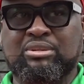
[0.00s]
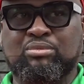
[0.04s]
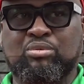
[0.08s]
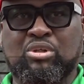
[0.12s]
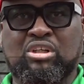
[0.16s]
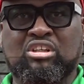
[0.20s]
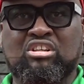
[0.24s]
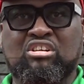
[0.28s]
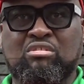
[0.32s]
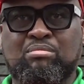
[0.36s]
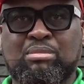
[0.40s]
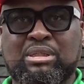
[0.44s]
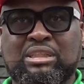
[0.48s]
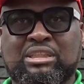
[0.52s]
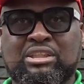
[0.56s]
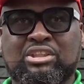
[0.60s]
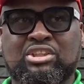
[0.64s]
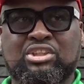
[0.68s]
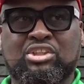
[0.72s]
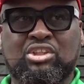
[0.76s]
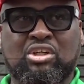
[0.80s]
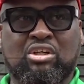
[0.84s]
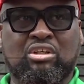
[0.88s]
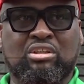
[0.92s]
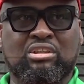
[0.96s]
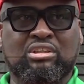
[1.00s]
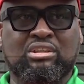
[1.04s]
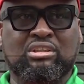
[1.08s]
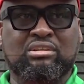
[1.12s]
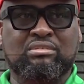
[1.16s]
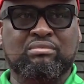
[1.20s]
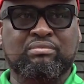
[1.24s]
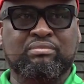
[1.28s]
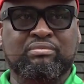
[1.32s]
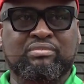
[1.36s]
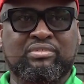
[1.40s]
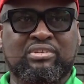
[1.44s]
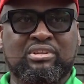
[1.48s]
What government has done
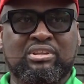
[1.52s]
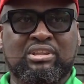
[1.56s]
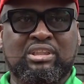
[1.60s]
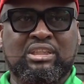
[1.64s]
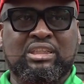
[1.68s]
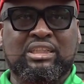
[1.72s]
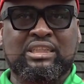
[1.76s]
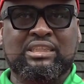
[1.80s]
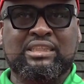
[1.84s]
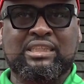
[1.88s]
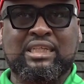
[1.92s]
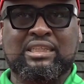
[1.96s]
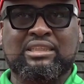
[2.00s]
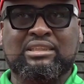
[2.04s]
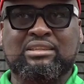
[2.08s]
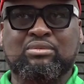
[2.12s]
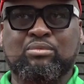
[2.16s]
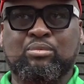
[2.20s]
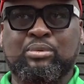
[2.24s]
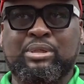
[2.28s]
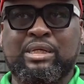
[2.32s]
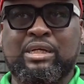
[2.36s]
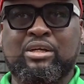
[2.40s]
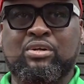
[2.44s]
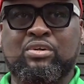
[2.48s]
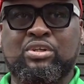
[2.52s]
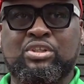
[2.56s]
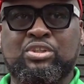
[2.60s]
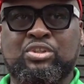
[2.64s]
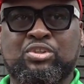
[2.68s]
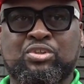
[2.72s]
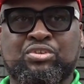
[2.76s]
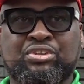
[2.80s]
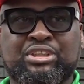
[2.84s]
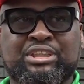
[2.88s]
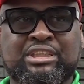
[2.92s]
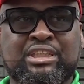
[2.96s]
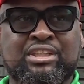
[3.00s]
is that we are going
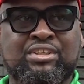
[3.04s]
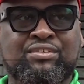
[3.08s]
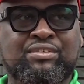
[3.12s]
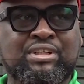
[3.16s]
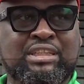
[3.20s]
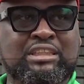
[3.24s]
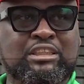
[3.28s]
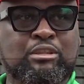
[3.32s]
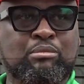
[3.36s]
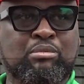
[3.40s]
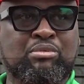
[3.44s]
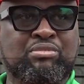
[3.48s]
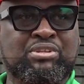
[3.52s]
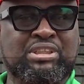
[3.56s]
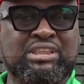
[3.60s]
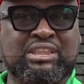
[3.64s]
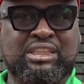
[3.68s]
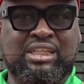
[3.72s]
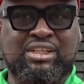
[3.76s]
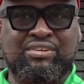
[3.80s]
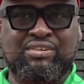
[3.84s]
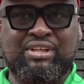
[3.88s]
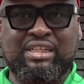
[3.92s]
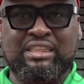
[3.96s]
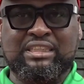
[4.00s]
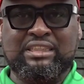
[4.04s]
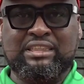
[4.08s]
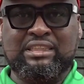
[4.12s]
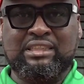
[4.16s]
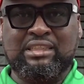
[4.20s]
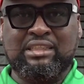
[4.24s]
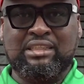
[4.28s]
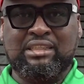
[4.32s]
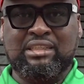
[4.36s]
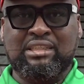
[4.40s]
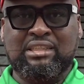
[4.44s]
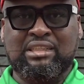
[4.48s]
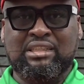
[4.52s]
to regenerate some of these areas,
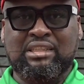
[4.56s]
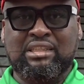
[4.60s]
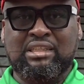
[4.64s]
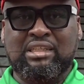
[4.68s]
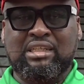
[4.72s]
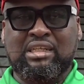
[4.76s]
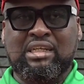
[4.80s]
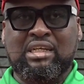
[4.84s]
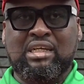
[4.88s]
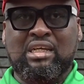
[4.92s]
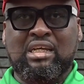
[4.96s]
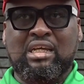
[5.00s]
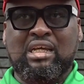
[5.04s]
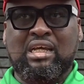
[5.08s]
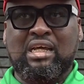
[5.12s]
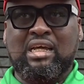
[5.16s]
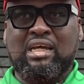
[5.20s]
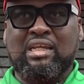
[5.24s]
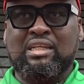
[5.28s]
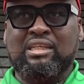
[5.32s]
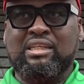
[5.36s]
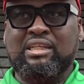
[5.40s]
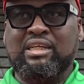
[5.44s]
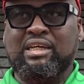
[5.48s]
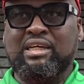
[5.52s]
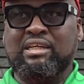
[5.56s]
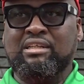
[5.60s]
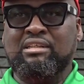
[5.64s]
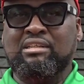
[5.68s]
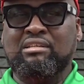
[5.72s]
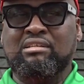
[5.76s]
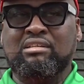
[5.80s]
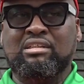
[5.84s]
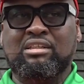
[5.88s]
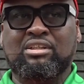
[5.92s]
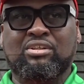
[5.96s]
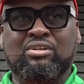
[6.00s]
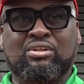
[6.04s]
and
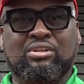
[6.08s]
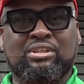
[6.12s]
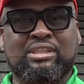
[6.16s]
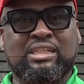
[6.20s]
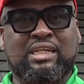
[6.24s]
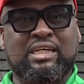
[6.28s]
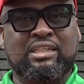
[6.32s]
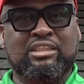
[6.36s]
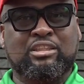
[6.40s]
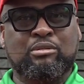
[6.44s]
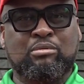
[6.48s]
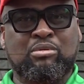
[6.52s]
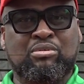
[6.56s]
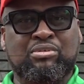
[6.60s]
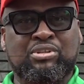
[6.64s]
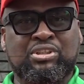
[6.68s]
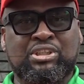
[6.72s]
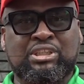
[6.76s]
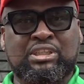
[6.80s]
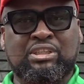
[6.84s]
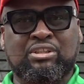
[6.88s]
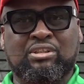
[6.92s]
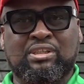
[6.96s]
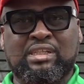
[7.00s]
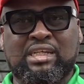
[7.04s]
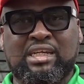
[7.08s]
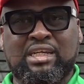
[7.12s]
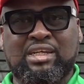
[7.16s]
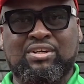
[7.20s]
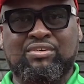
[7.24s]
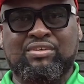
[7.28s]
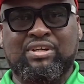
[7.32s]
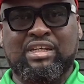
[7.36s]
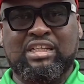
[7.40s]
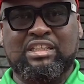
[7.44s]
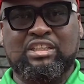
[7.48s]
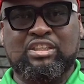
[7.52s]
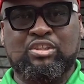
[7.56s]
then the other, some of these other
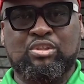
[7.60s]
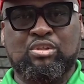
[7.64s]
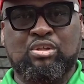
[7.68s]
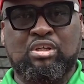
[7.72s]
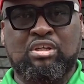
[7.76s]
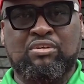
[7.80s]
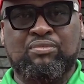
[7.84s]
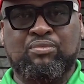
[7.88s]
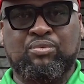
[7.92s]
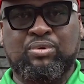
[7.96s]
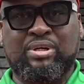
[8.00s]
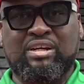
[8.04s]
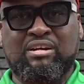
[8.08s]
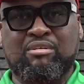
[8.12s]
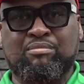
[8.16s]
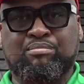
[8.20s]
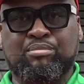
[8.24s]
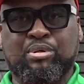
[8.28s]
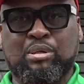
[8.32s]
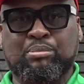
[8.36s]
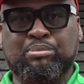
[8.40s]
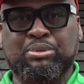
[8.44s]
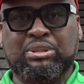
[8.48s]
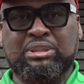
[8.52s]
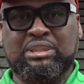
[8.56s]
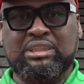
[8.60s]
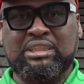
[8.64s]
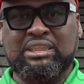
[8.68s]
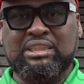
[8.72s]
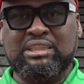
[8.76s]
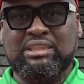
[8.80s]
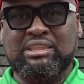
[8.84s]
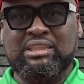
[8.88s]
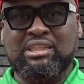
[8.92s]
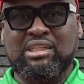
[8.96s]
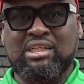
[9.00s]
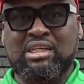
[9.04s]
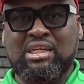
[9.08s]
areas, if we have
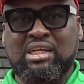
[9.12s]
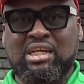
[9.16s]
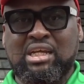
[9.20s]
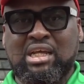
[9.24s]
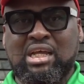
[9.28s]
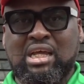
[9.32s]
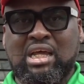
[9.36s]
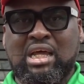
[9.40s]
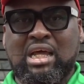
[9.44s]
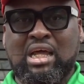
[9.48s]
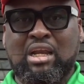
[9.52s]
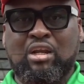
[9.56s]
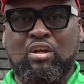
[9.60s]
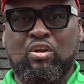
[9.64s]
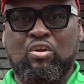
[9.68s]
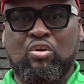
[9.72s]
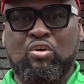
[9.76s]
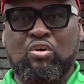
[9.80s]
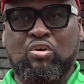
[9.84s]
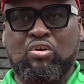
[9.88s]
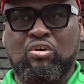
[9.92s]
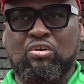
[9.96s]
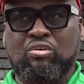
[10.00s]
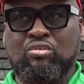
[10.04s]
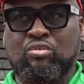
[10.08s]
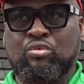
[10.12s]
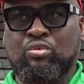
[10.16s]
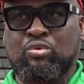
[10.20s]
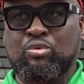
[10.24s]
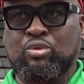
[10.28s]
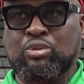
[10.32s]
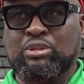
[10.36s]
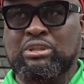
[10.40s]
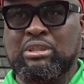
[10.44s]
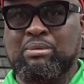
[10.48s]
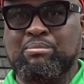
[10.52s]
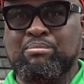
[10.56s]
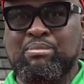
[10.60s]
properties along
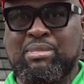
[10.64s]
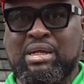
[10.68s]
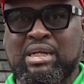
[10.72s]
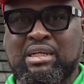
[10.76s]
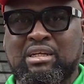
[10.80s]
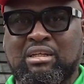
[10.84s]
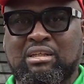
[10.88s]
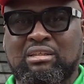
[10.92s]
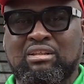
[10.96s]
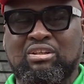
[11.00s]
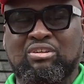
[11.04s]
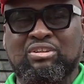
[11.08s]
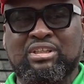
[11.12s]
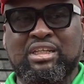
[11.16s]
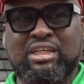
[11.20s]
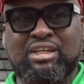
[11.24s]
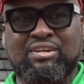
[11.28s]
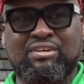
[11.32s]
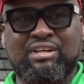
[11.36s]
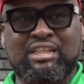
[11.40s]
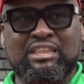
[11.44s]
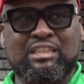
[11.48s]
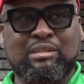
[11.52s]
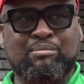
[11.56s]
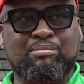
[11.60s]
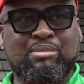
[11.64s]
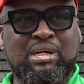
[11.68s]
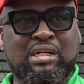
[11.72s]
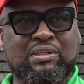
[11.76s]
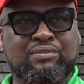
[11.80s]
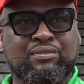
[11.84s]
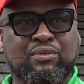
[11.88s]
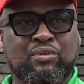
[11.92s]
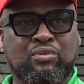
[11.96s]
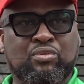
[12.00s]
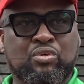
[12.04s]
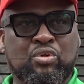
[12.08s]
roads and along areas and marked for